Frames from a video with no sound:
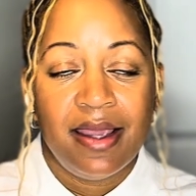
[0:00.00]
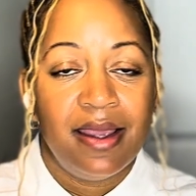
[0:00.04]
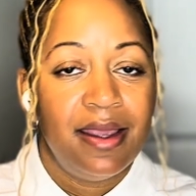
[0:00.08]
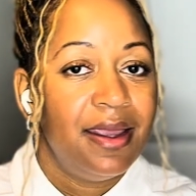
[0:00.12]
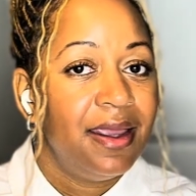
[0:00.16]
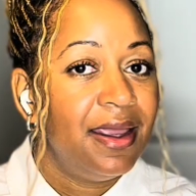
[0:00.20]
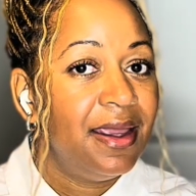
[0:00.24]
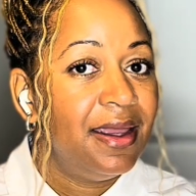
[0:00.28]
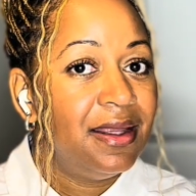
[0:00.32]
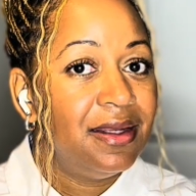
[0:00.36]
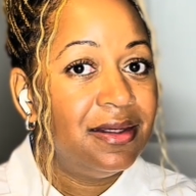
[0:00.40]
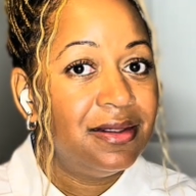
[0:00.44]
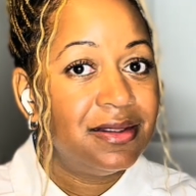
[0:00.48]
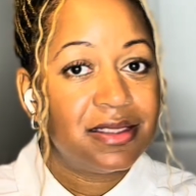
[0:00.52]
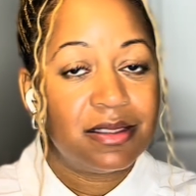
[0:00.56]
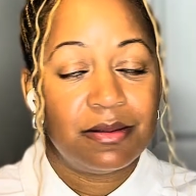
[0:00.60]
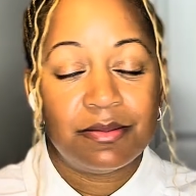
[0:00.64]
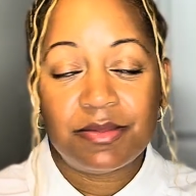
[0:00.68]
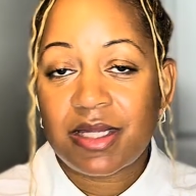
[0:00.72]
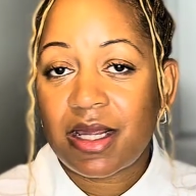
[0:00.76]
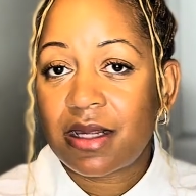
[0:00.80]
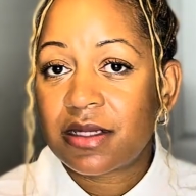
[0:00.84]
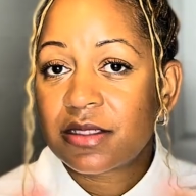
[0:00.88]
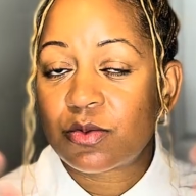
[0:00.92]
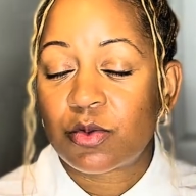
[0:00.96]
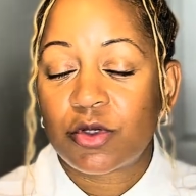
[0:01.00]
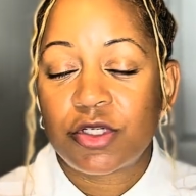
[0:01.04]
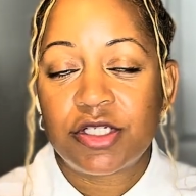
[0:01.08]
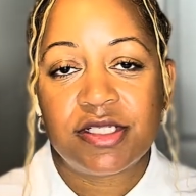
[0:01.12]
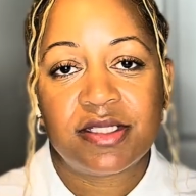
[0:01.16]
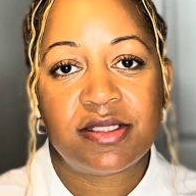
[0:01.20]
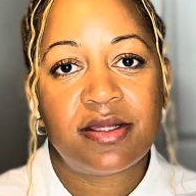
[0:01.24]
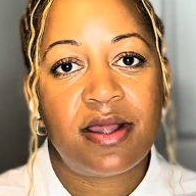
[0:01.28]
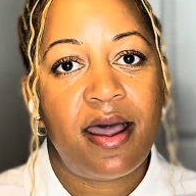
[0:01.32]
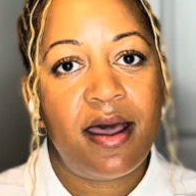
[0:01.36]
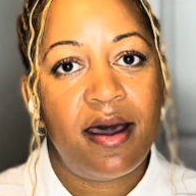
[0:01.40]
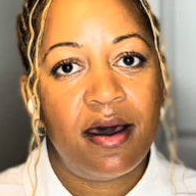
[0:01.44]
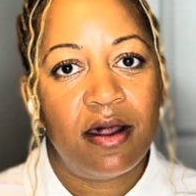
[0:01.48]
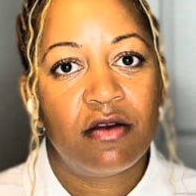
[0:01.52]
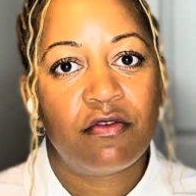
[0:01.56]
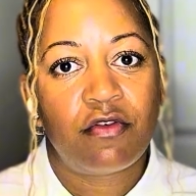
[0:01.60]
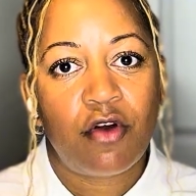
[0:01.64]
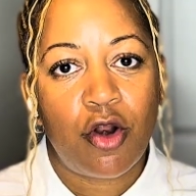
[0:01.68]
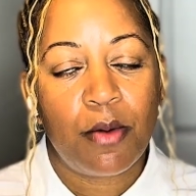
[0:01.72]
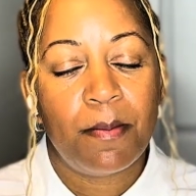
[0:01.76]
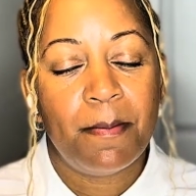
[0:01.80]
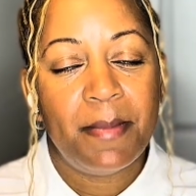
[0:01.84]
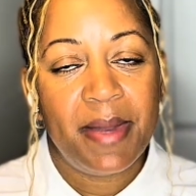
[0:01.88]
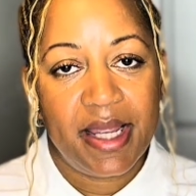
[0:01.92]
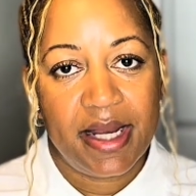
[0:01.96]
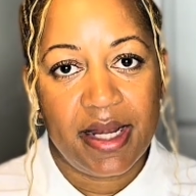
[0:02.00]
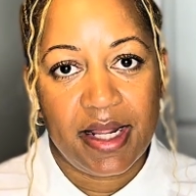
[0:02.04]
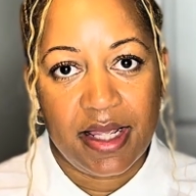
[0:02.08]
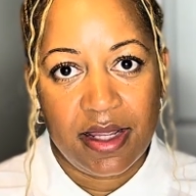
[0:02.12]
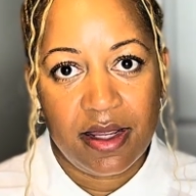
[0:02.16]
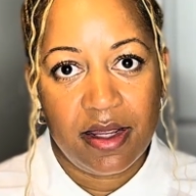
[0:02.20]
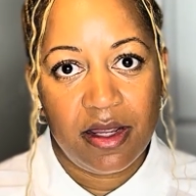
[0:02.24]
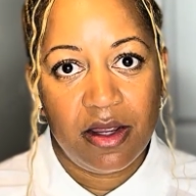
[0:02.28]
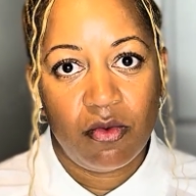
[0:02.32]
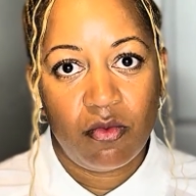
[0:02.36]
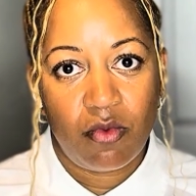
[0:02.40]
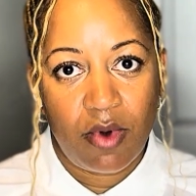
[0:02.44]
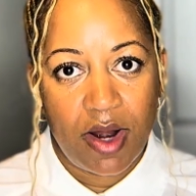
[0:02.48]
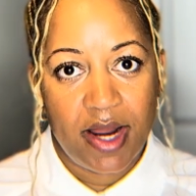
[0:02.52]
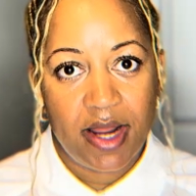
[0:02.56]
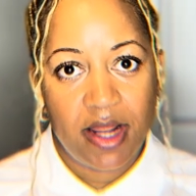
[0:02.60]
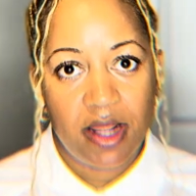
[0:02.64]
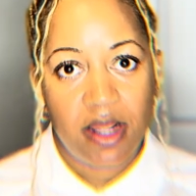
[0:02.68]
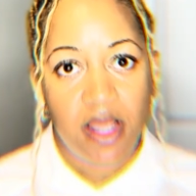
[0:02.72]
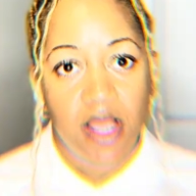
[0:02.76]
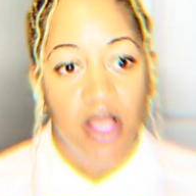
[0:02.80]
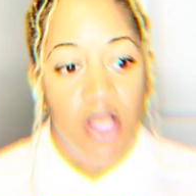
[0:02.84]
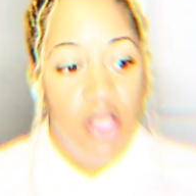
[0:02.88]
And sometimes we're just out of our money, right?